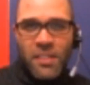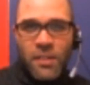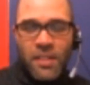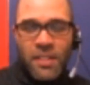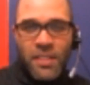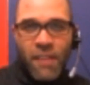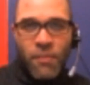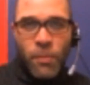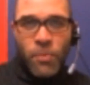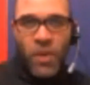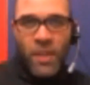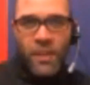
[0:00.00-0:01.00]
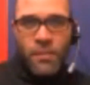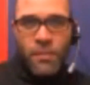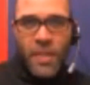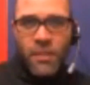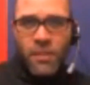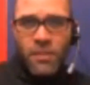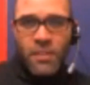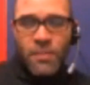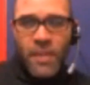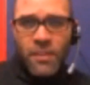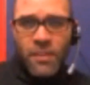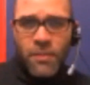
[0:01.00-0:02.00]
or does he have a brother, Bill
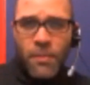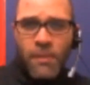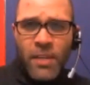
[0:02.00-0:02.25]
Smith, maybe?